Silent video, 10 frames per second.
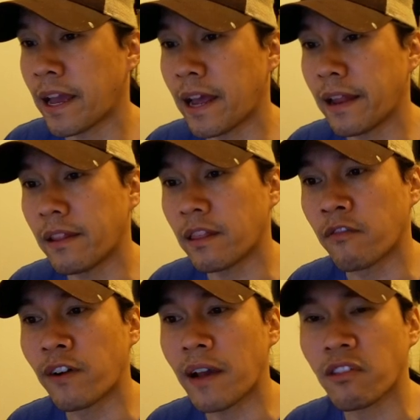and the
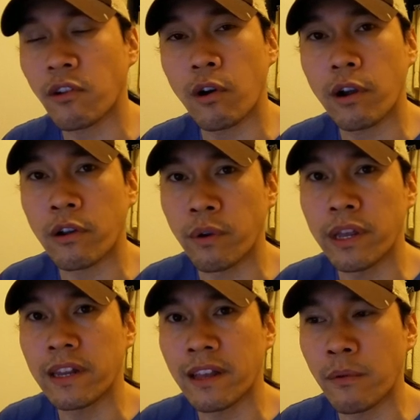5-star
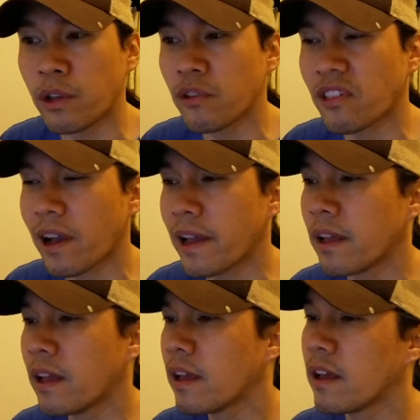Green
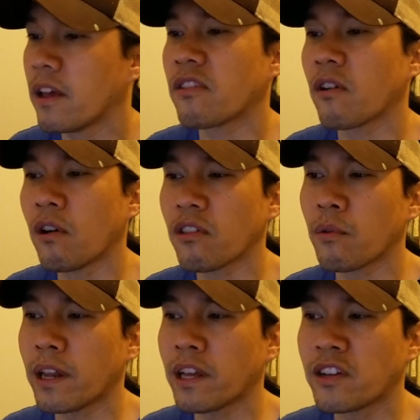Genryusai is also
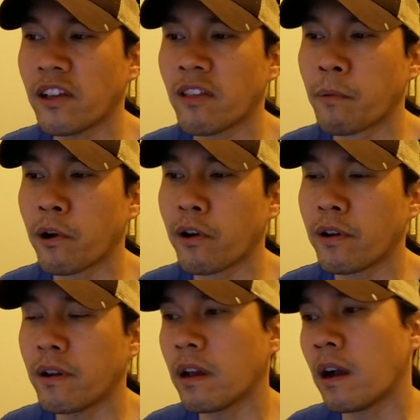getting a chance to
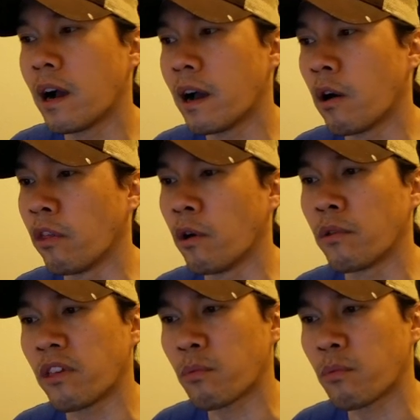burn, uh, although